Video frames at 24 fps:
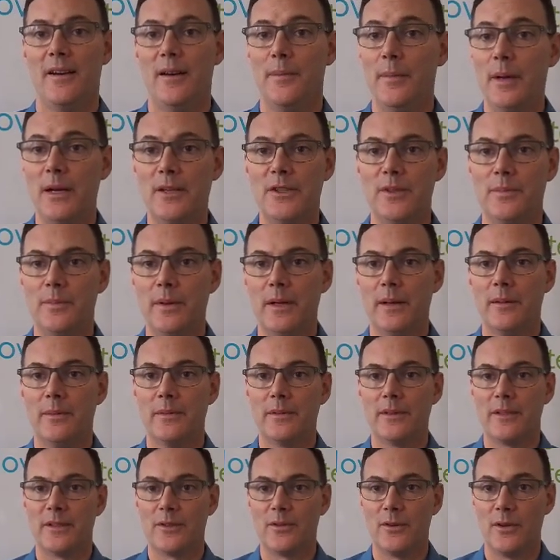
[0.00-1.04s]
Imagine being able
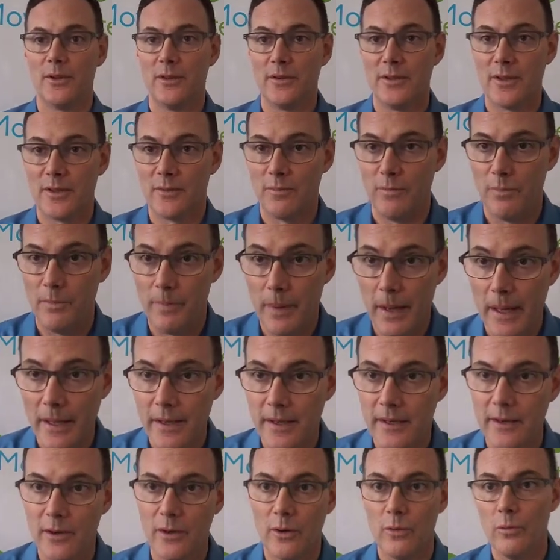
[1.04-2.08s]
to sort of just
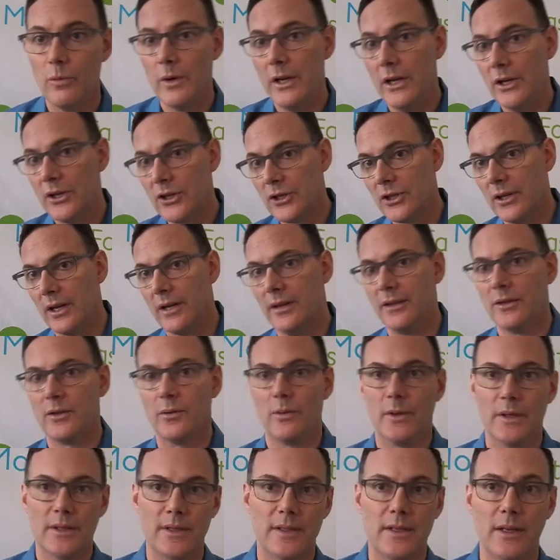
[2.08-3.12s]
bend or reach and
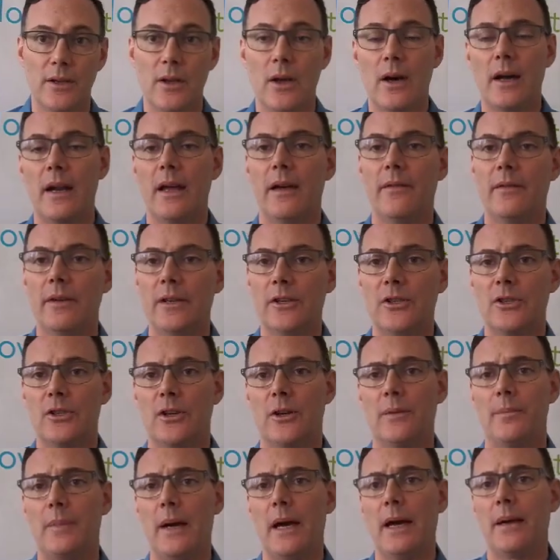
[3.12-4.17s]
twist and not have any
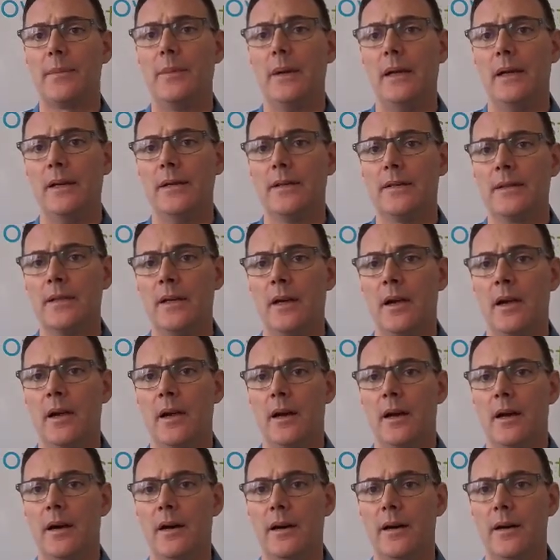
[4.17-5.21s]
sharp back pains.
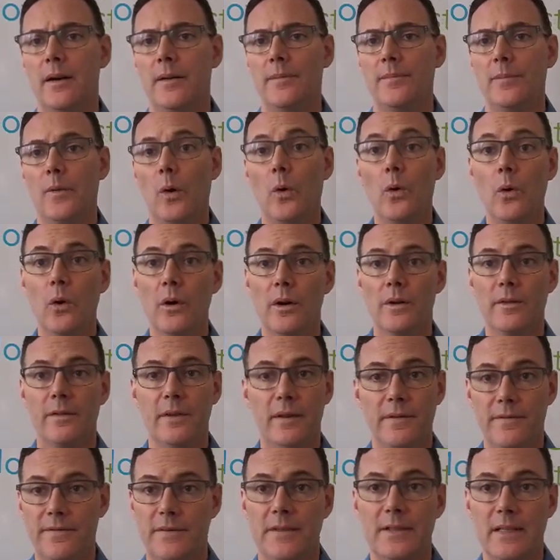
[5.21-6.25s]
Or
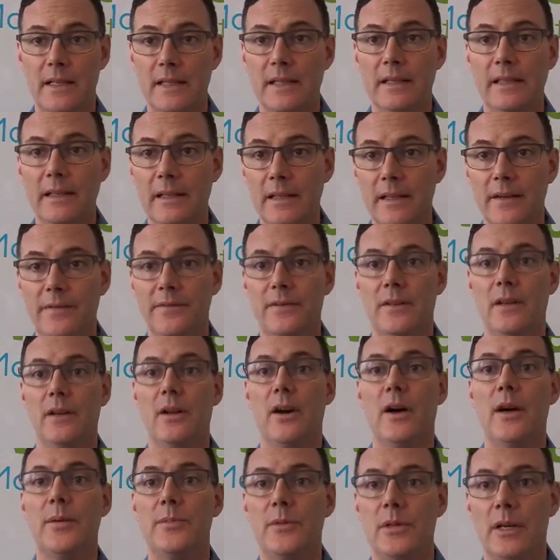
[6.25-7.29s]
physically lift an
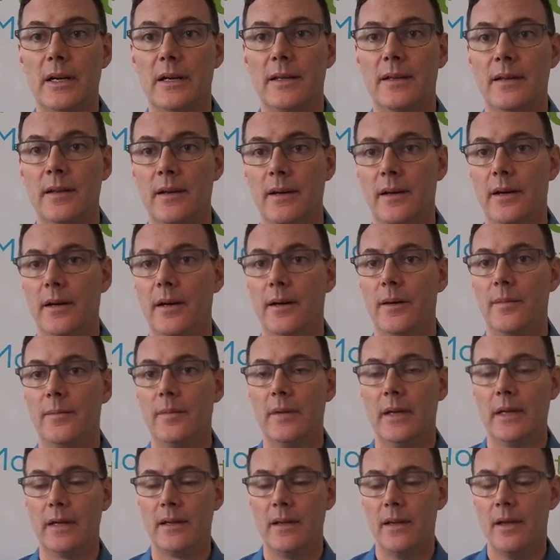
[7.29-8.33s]
object,
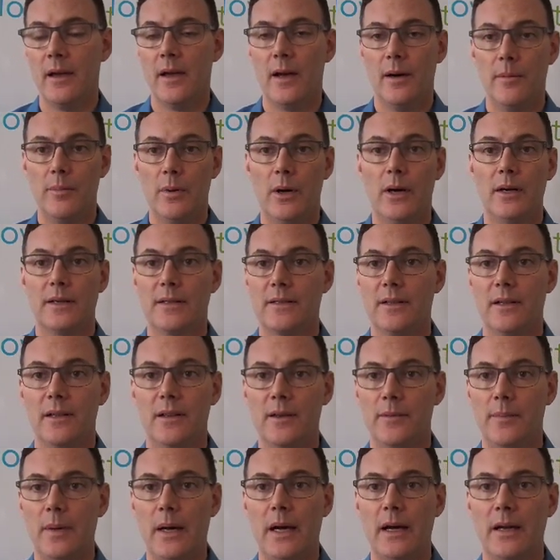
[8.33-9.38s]
like a box out of
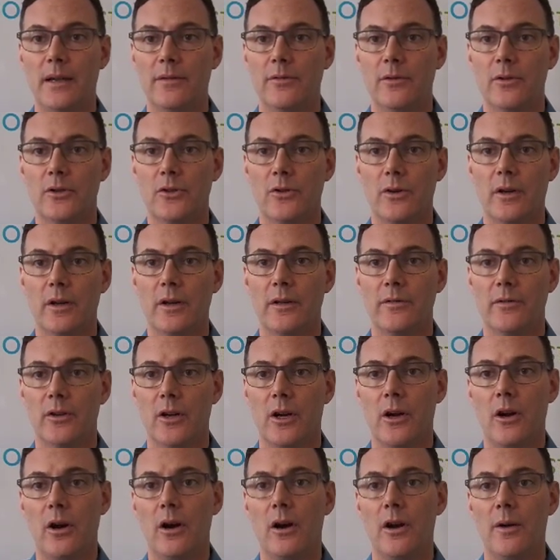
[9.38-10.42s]
the back of your trunk of your
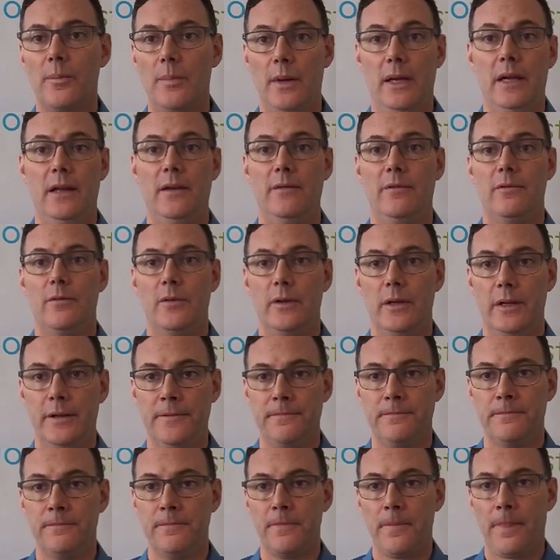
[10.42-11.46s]
car pain-free,
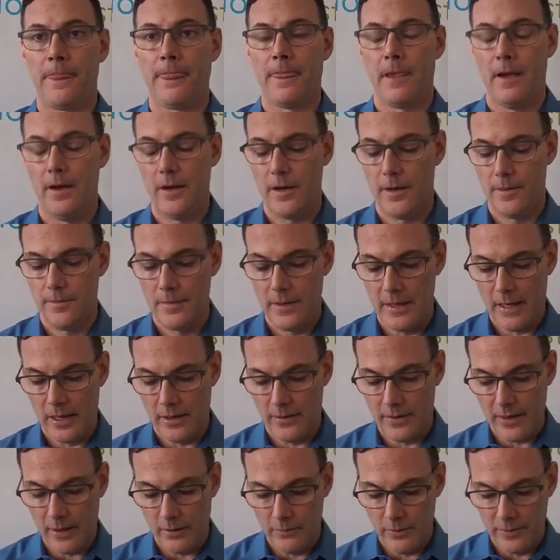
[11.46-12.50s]
and
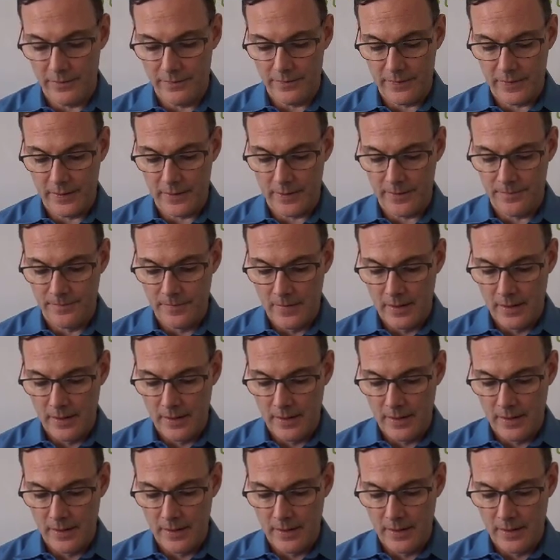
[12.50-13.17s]
how that would feel.